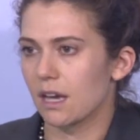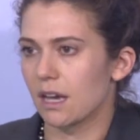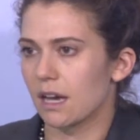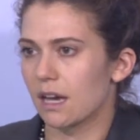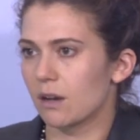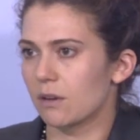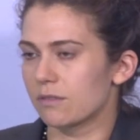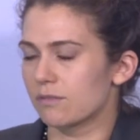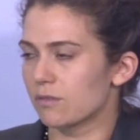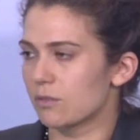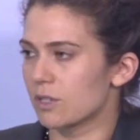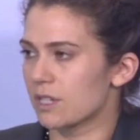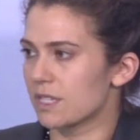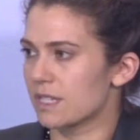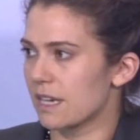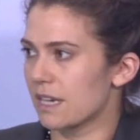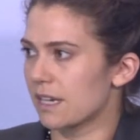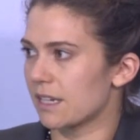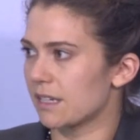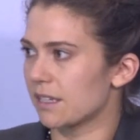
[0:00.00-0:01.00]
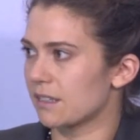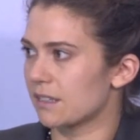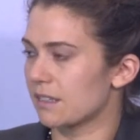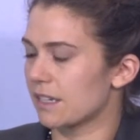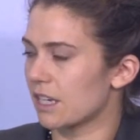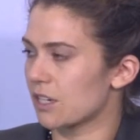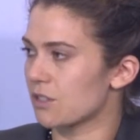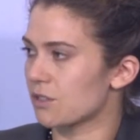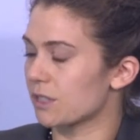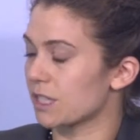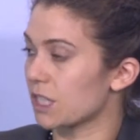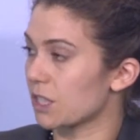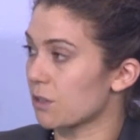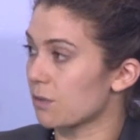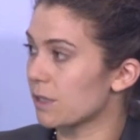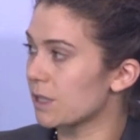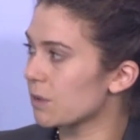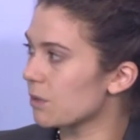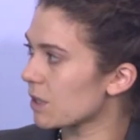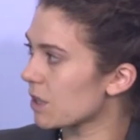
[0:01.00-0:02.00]
Of course, I naturally
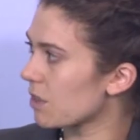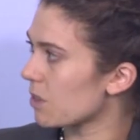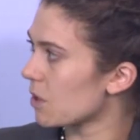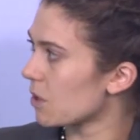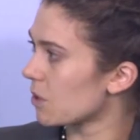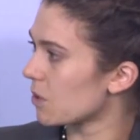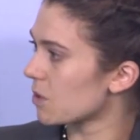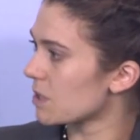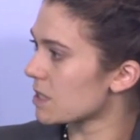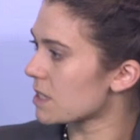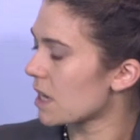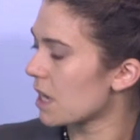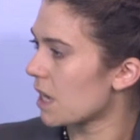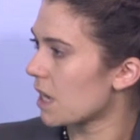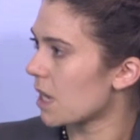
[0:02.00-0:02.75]
agree with those,